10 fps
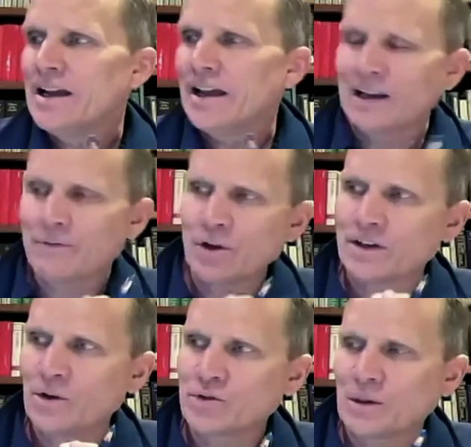And if you look at
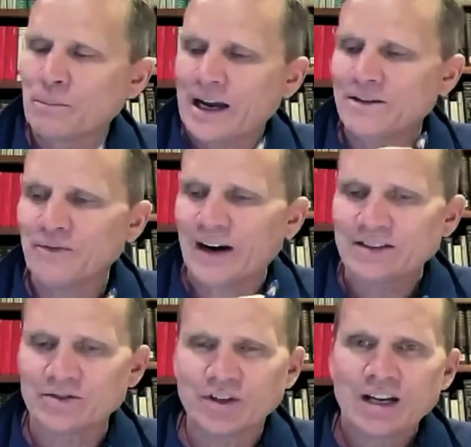those companion
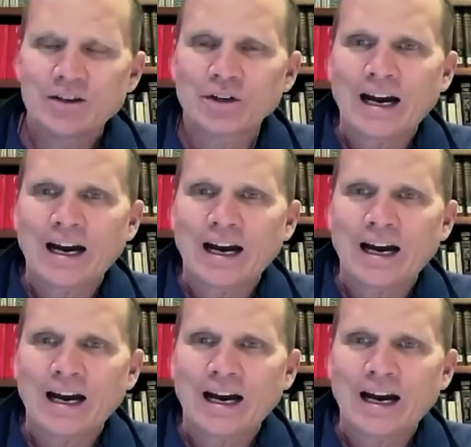vices, you're